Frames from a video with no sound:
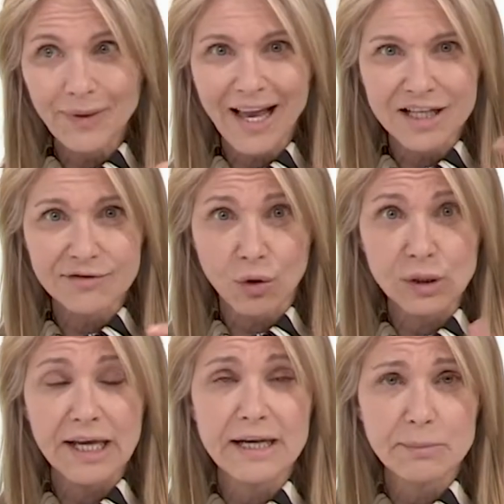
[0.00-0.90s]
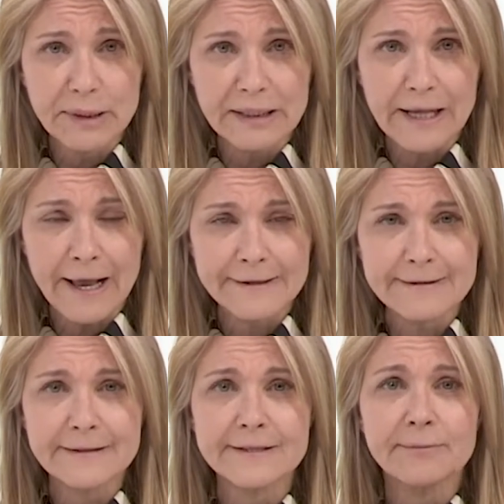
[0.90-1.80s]
exfoliating peeling
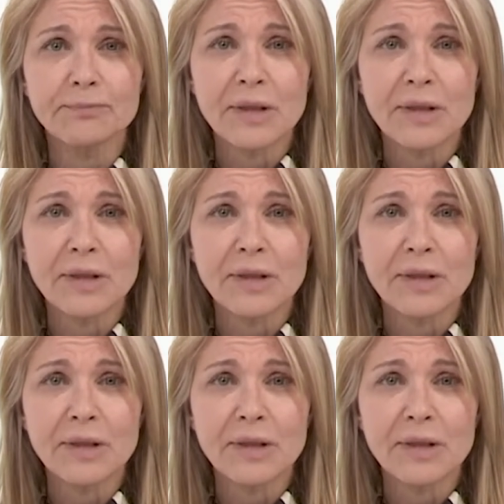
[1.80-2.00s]
acids,